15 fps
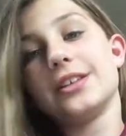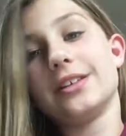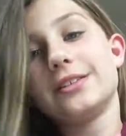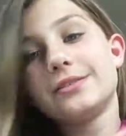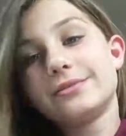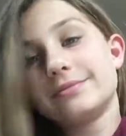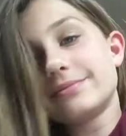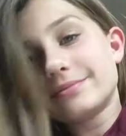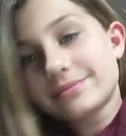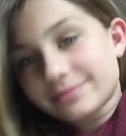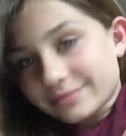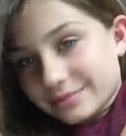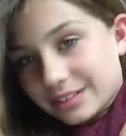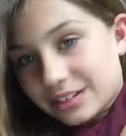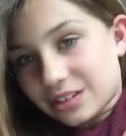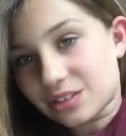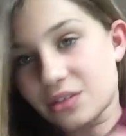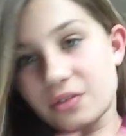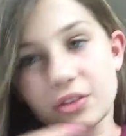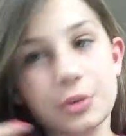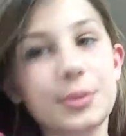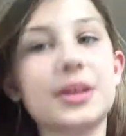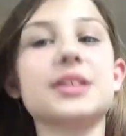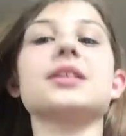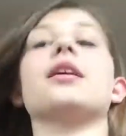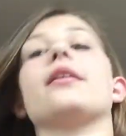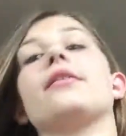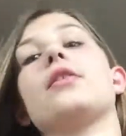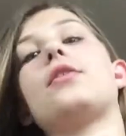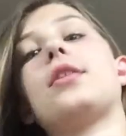like all over because I
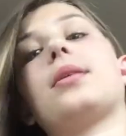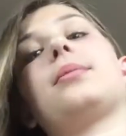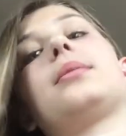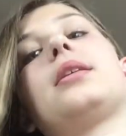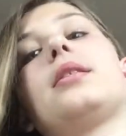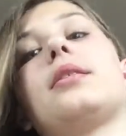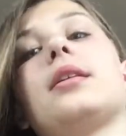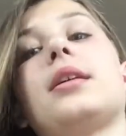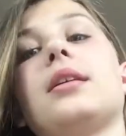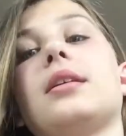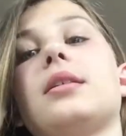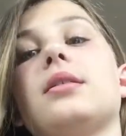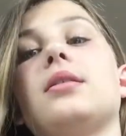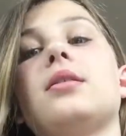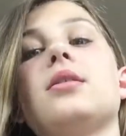have a family that